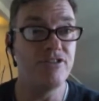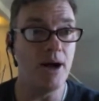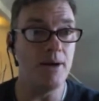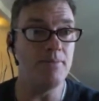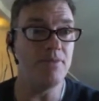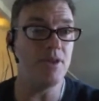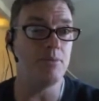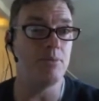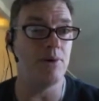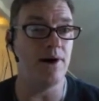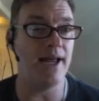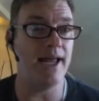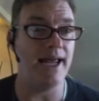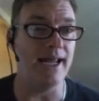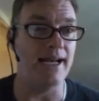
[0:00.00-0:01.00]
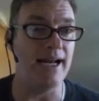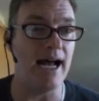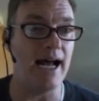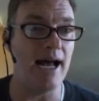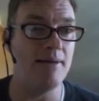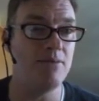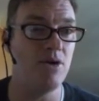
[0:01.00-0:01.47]
From the brain,
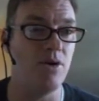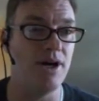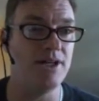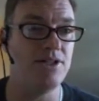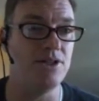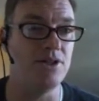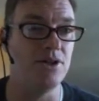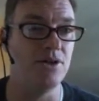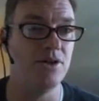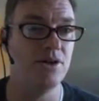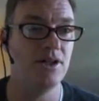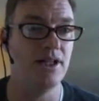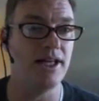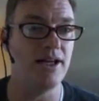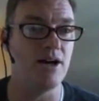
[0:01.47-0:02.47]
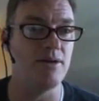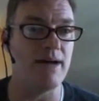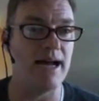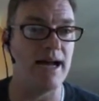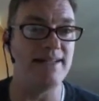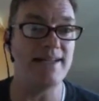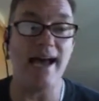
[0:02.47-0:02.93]
I'm going to click on
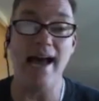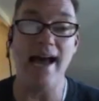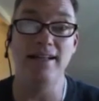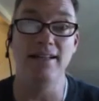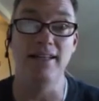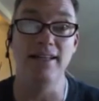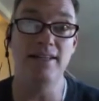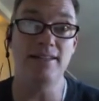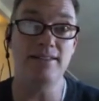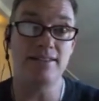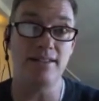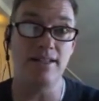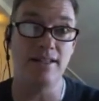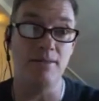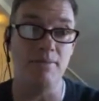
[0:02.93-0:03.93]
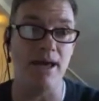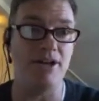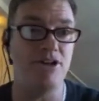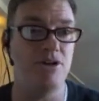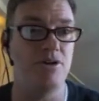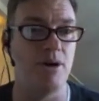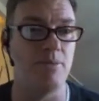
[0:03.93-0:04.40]
my tag list in the
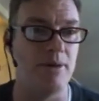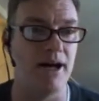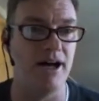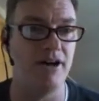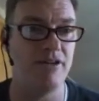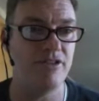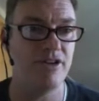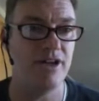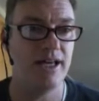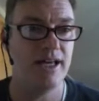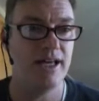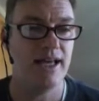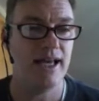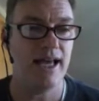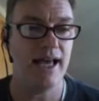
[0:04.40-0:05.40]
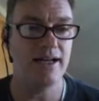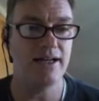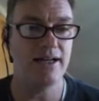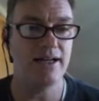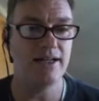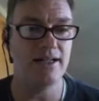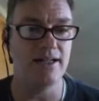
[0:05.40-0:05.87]
menu up above
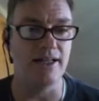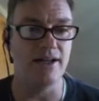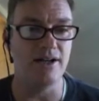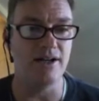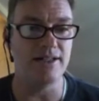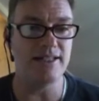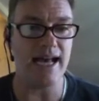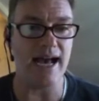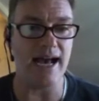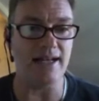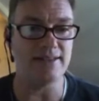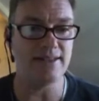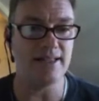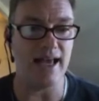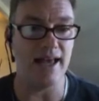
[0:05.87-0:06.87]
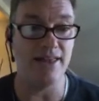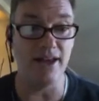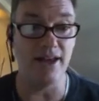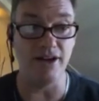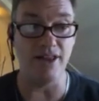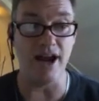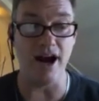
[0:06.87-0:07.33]
and click on task.
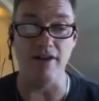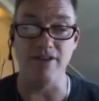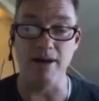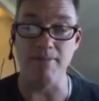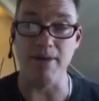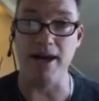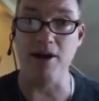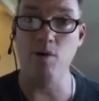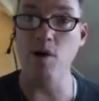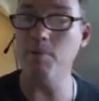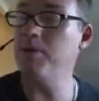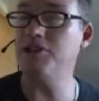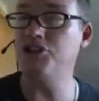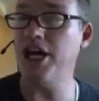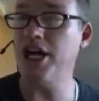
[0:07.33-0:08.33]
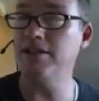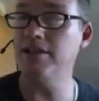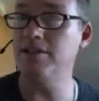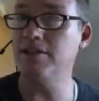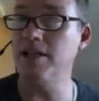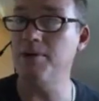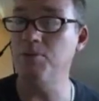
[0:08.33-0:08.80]
And there they are. I've got my equipment
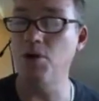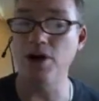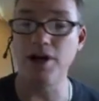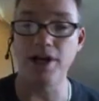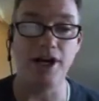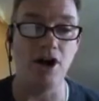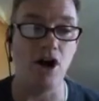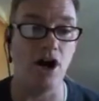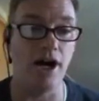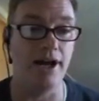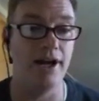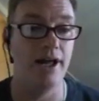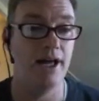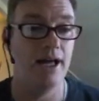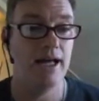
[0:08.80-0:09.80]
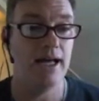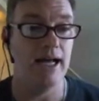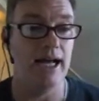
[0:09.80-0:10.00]
checklist that I'm working on